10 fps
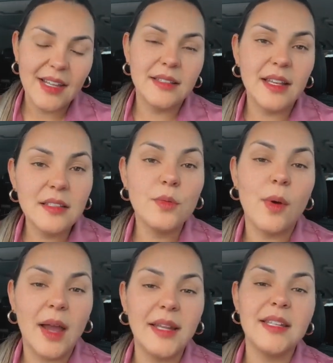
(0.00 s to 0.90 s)
That's
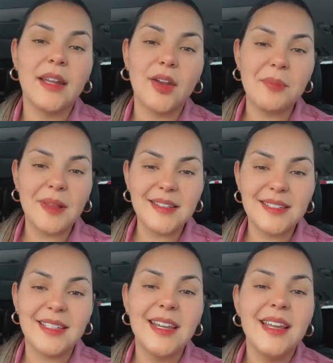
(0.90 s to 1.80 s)
why the
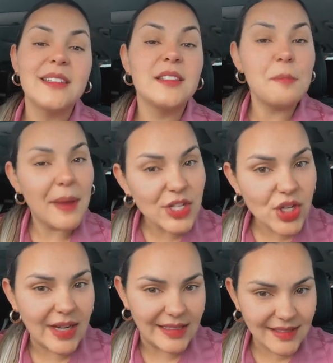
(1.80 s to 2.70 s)
nanoplasty
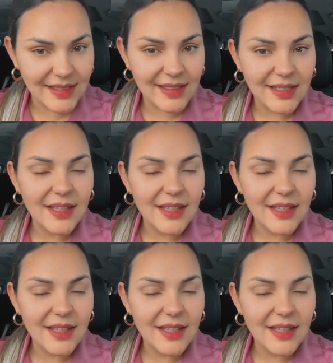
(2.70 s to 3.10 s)
specialist,